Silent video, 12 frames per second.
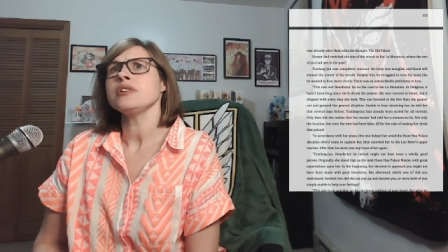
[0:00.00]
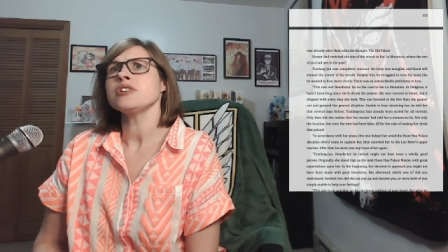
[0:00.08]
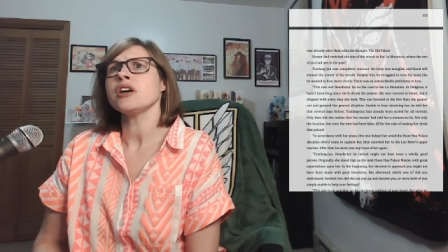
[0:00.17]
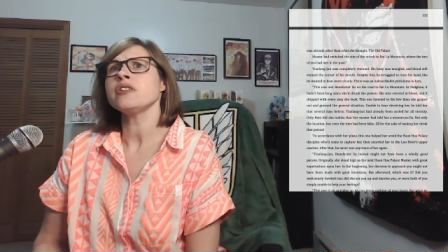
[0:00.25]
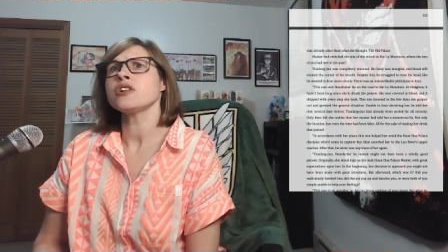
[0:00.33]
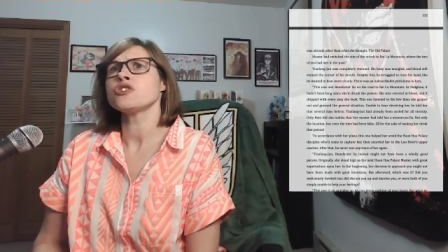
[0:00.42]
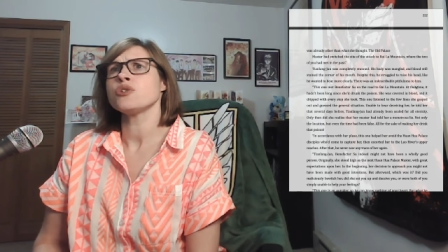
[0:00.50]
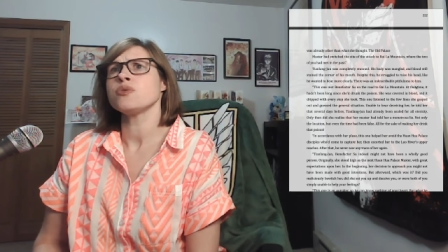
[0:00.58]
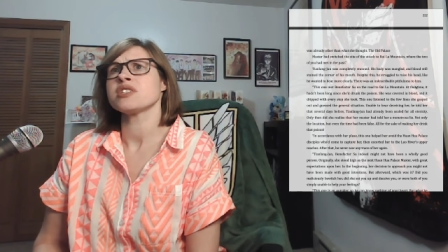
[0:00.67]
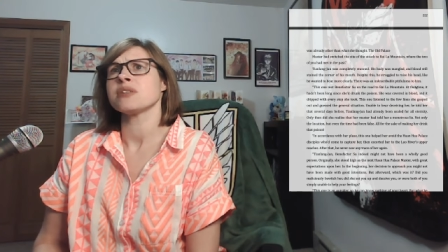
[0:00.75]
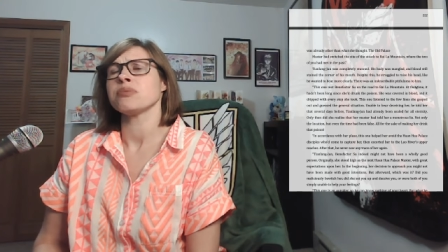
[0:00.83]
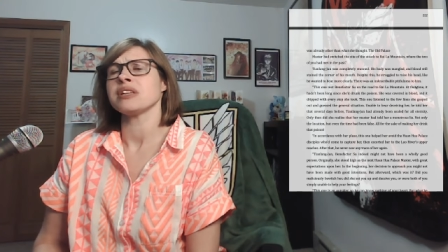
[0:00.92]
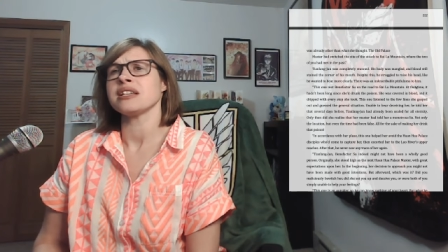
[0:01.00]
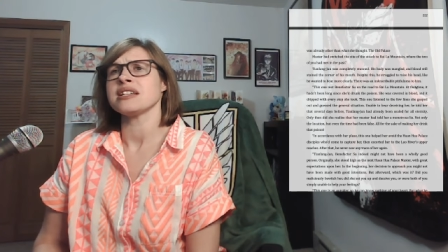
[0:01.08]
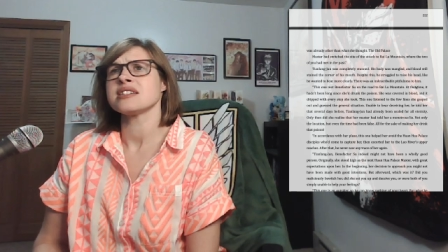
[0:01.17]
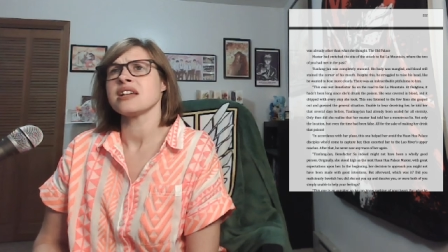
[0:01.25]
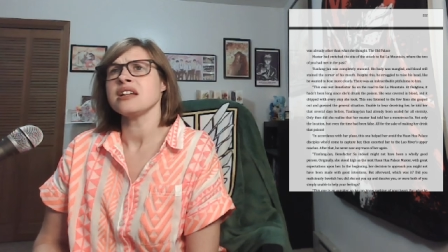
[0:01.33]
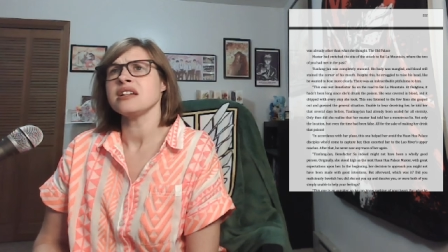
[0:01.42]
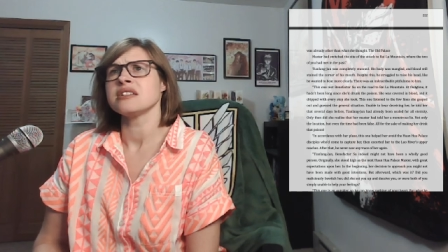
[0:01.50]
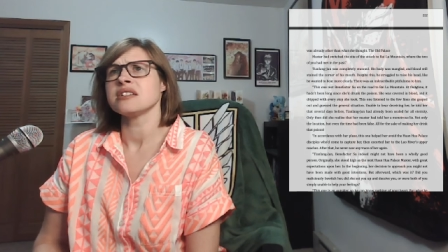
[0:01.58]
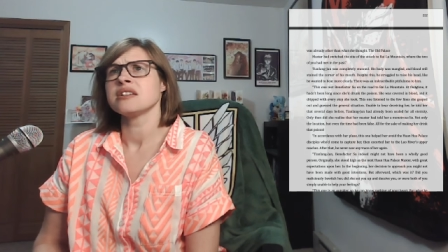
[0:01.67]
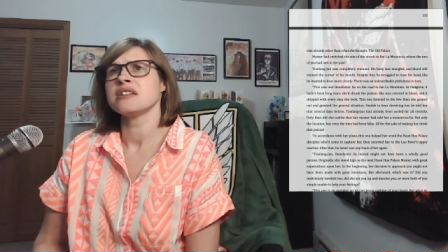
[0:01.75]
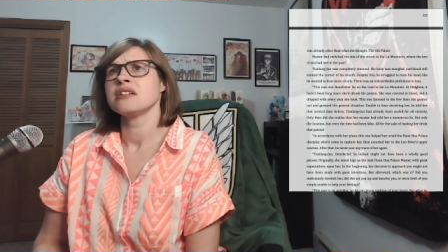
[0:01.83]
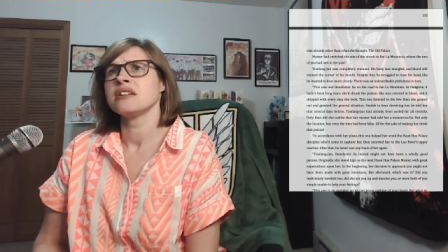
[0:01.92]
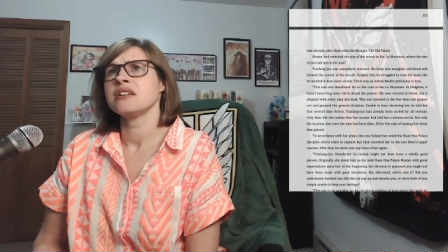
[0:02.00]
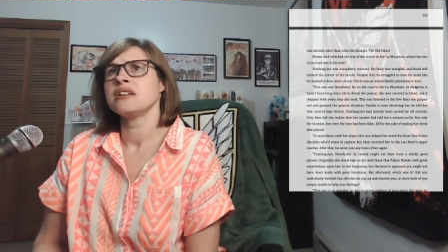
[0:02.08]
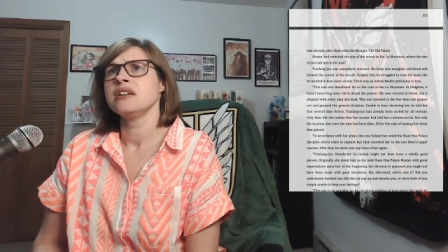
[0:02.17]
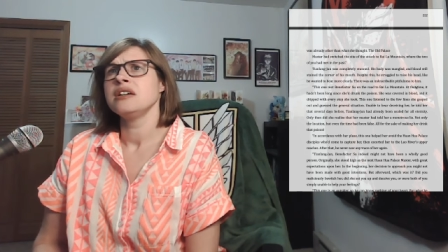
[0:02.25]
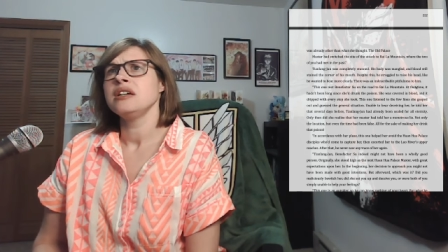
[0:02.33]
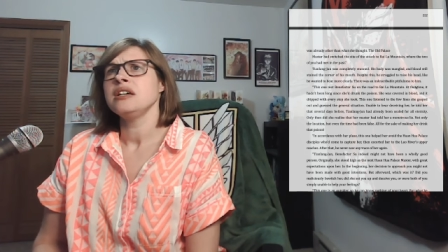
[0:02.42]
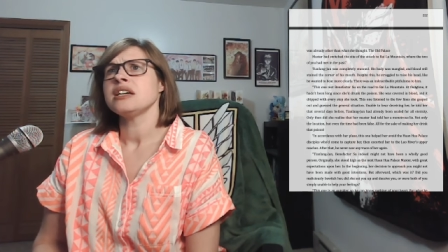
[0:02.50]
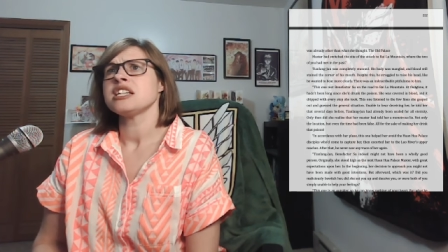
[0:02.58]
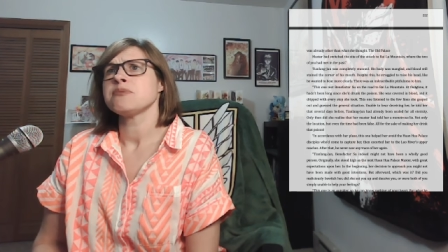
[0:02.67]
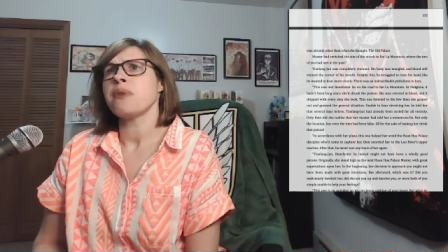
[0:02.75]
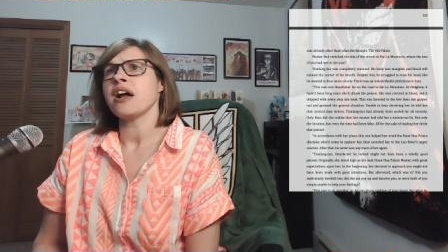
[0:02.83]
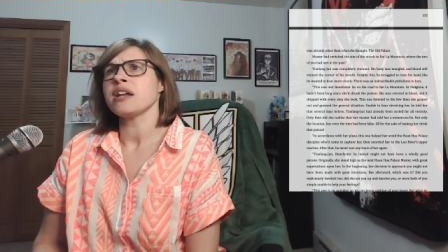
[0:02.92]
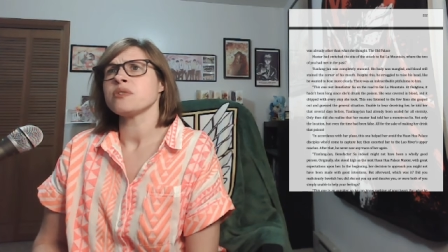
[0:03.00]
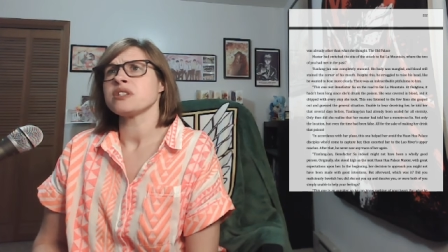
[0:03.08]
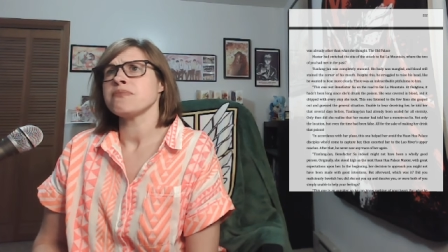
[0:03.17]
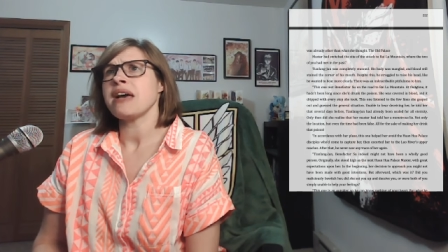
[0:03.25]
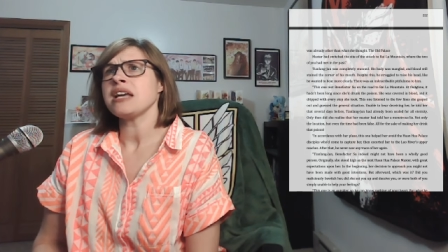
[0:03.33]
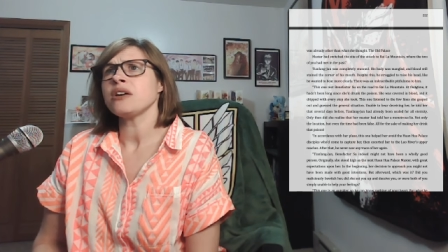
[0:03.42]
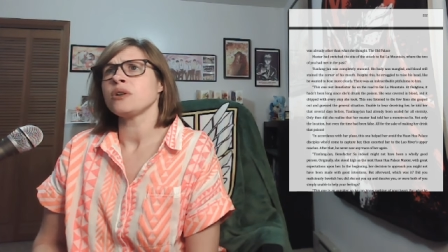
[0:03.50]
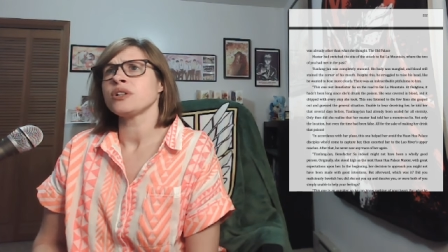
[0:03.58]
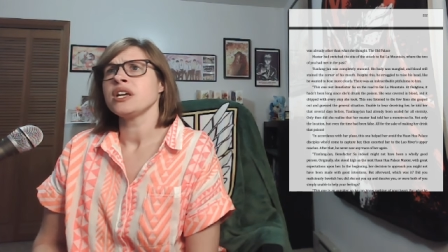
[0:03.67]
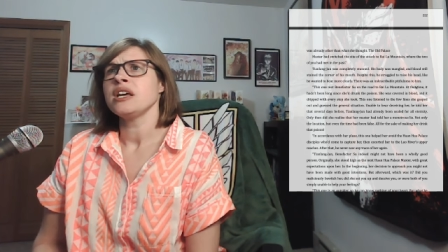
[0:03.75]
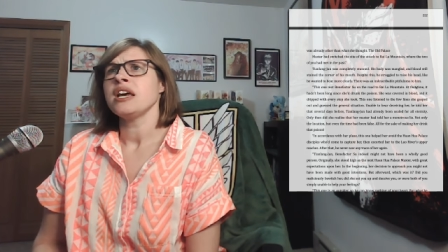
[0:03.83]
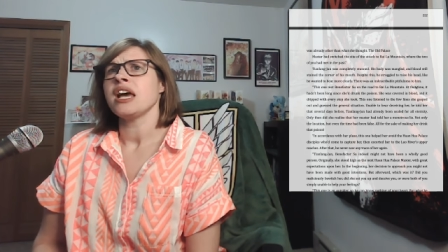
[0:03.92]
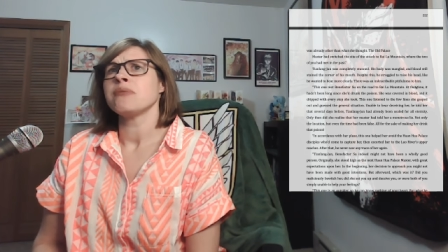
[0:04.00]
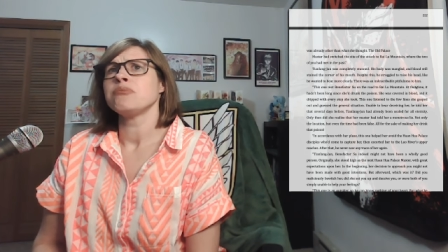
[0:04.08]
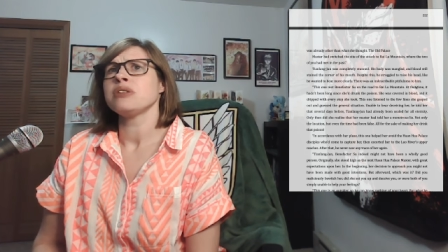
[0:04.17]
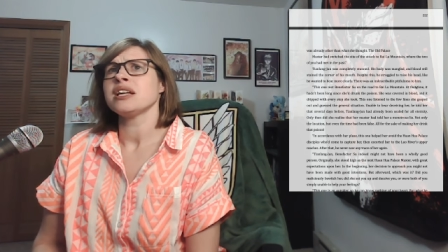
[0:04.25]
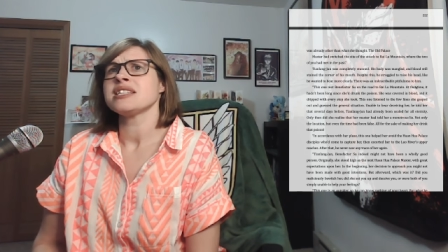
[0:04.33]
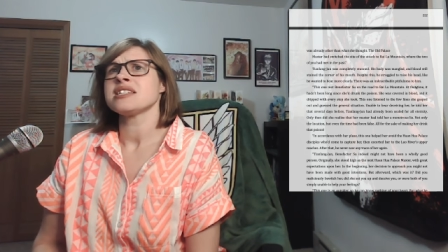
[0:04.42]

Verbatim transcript: Tianlang Jun was completely stunned. His body was mangled, and blood